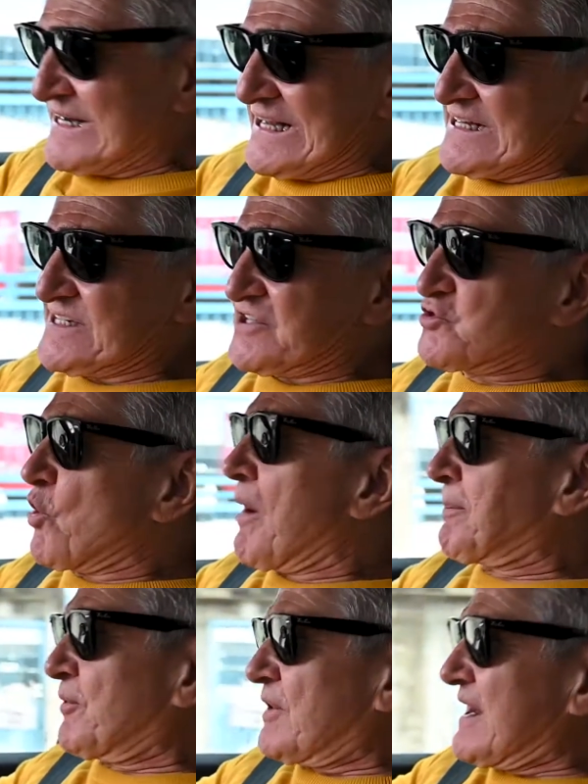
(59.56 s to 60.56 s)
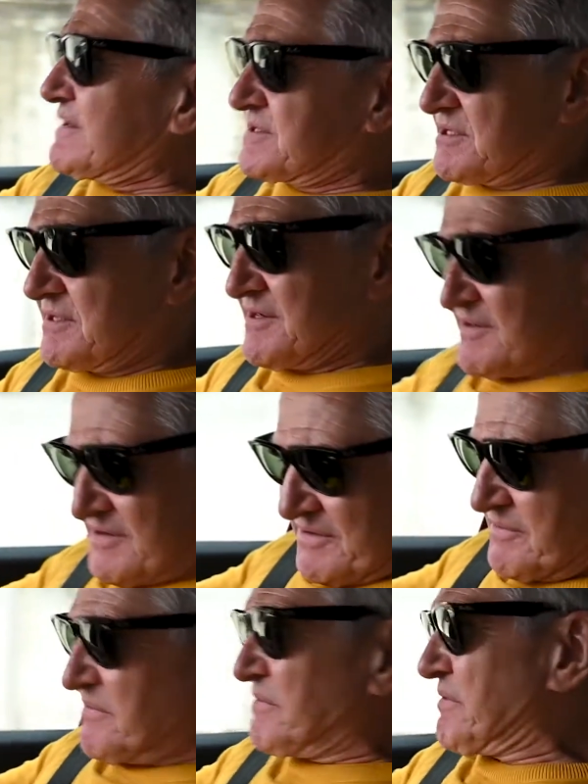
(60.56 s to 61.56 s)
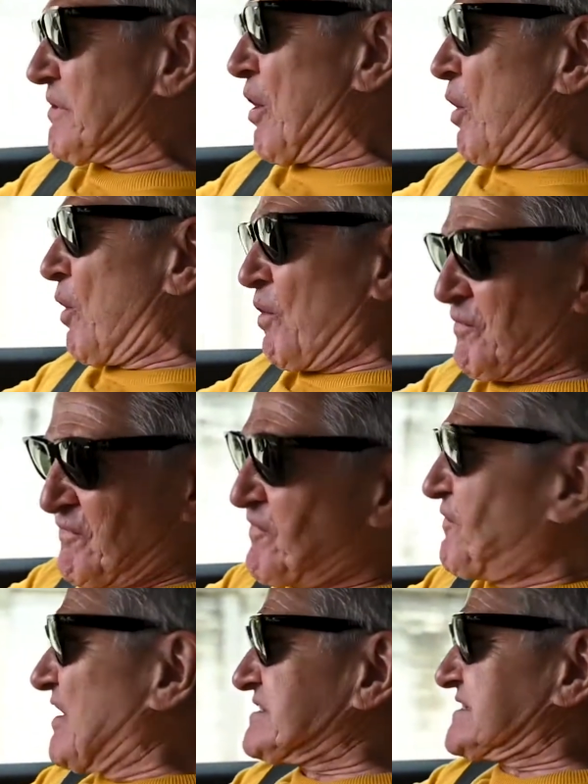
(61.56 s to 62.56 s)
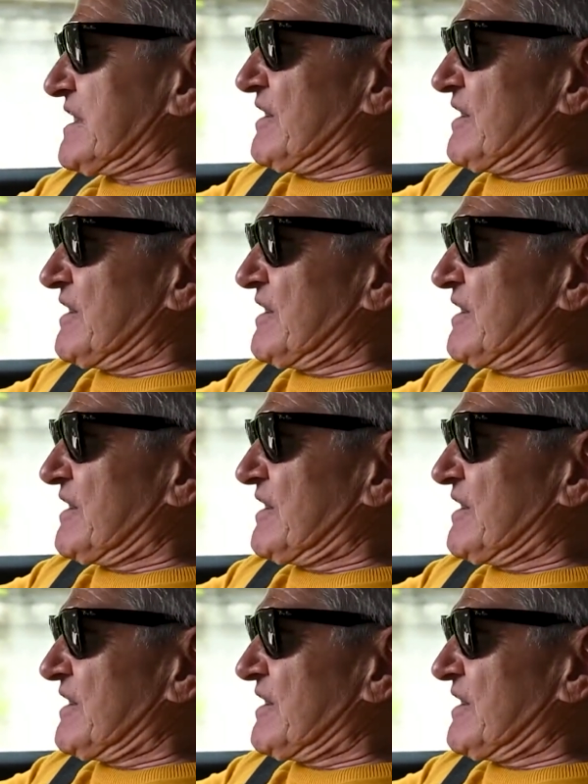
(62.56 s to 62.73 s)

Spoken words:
easy to operate. No fussy